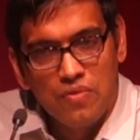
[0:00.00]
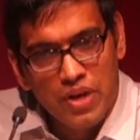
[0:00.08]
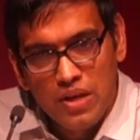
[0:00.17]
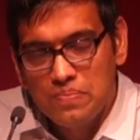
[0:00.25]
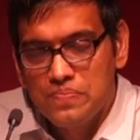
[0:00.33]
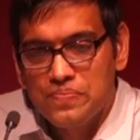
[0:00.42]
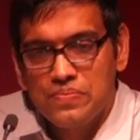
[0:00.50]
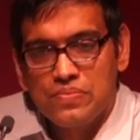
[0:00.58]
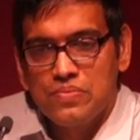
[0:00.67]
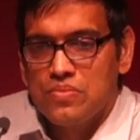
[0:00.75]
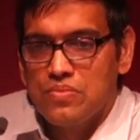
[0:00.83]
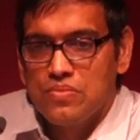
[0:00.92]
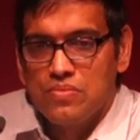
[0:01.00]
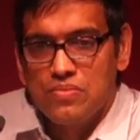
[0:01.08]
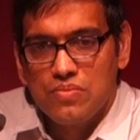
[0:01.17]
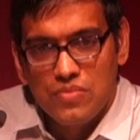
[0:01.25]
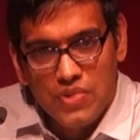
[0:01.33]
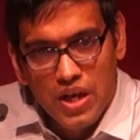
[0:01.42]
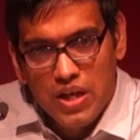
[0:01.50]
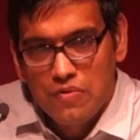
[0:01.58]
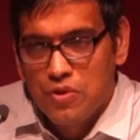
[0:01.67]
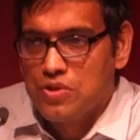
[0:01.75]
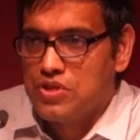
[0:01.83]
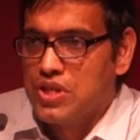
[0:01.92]
Well, that
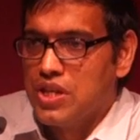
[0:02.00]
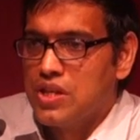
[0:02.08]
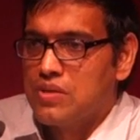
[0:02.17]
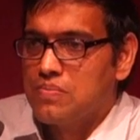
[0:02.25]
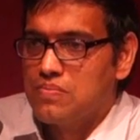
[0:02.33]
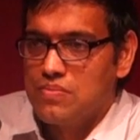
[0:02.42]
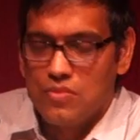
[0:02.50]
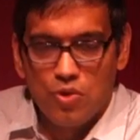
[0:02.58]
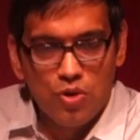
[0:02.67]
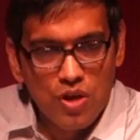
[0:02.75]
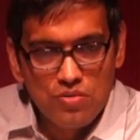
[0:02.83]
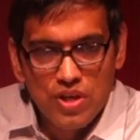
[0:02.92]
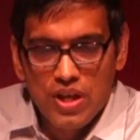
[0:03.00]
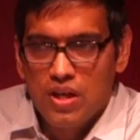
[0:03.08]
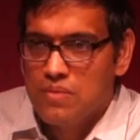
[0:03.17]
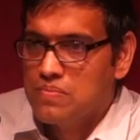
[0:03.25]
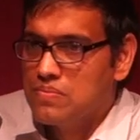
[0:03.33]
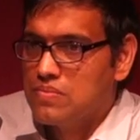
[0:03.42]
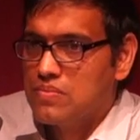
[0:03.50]
day we could see it go down the hill,